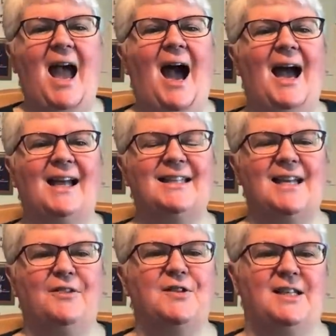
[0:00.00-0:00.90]
And
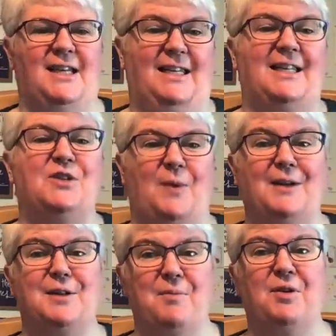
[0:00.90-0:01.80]
obviously you need to wear
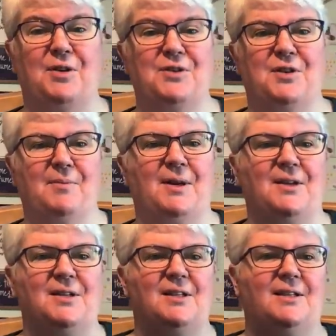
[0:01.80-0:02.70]
something under it
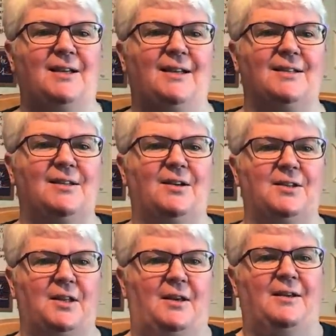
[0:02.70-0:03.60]
because it's
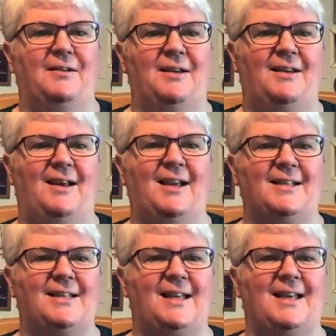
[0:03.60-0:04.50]
got the, you can
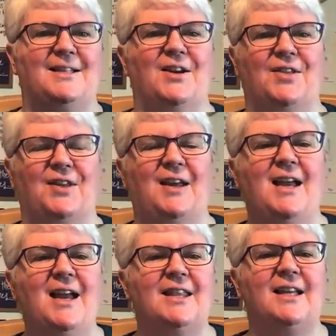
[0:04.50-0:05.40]
see it's got the
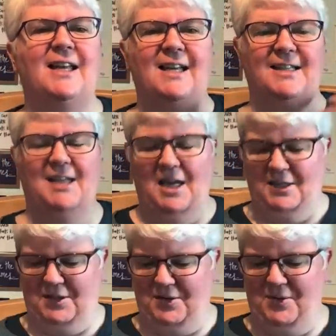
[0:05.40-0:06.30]
lace.
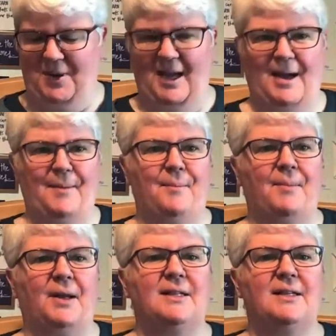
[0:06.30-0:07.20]
So
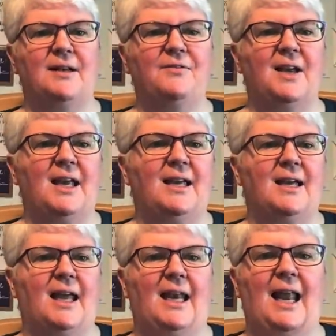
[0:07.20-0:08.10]
but it's lovely
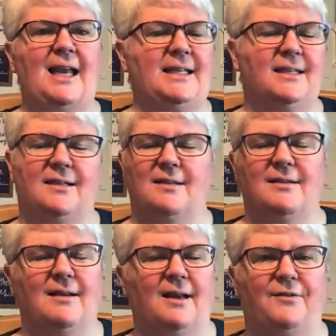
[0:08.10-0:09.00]
and light.
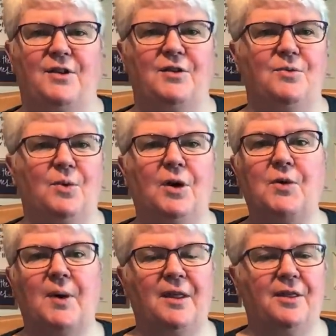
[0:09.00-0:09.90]
If you work
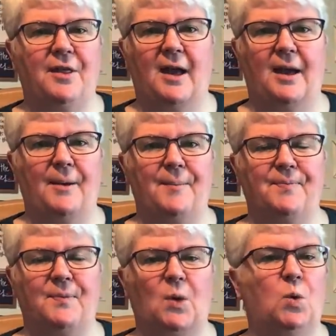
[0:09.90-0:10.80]
with
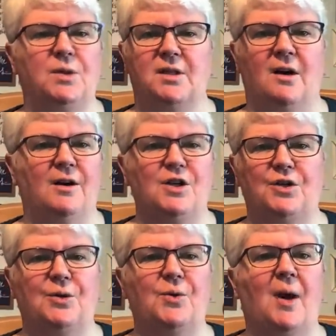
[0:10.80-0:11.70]
Holst Garn, you
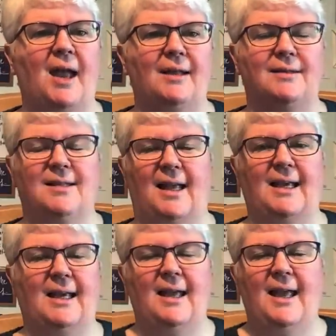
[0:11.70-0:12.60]
know it's like,